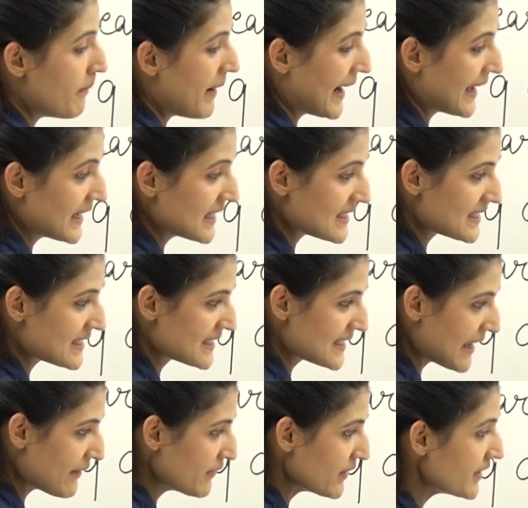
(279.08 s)
minus
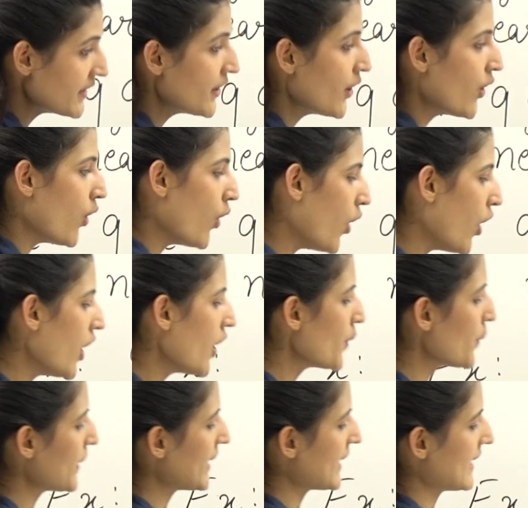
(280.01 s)
7
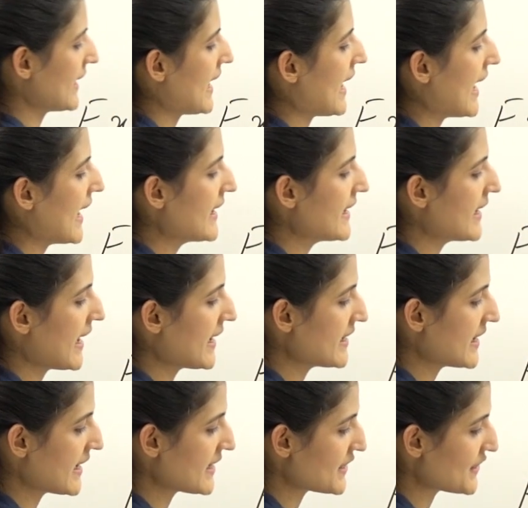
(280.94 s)
or we can add
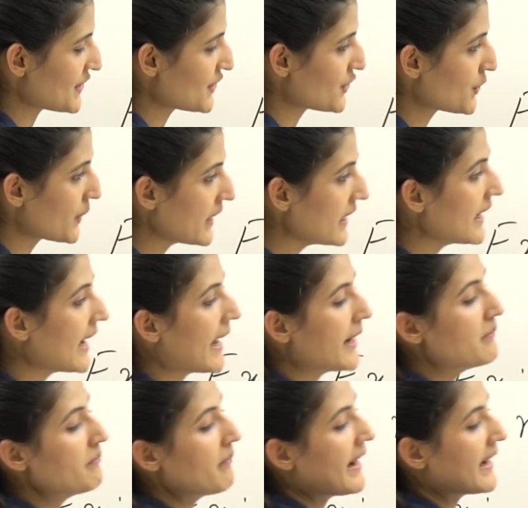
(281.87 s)
993
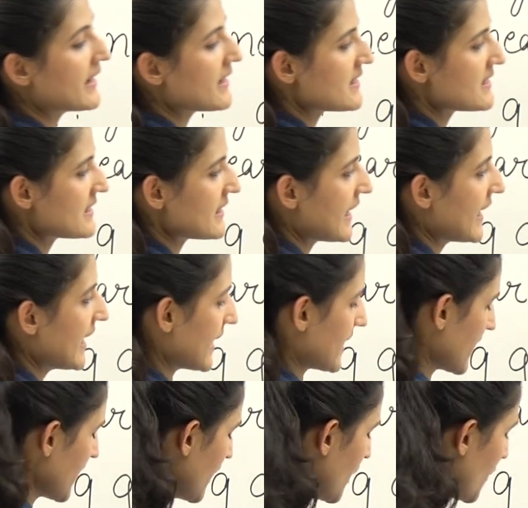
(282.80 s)
and minus 8,